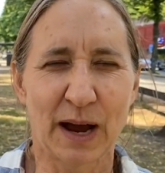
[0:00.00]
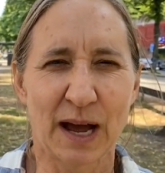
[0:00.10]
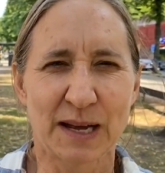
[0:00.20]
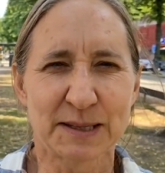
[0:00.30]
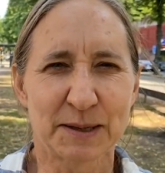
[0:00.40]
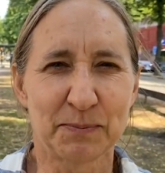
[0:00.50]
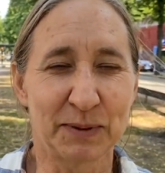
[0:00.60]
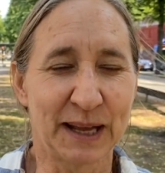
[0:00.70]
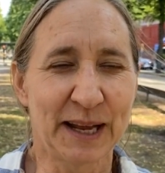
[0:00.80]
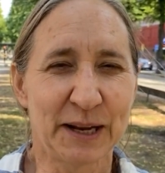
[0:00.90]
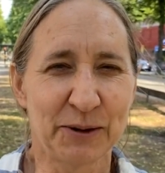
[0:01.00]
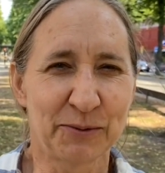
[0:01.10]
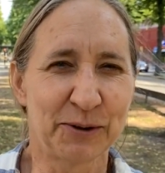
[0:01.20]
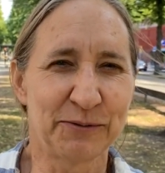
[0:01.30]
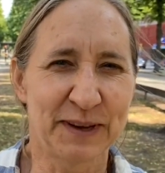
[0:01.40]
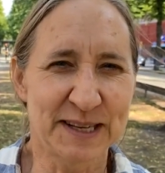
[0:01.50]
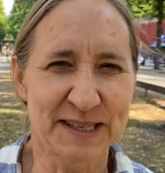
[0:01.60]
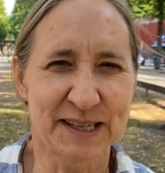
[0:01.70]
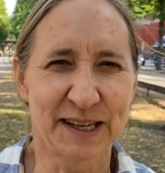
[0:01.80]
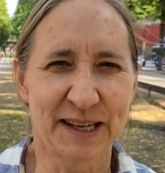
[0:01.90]
as a planet, we're
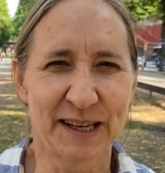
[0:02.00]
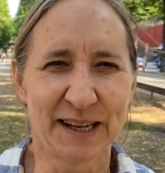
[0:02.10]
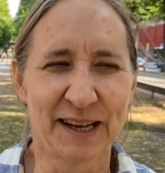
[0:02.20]
facing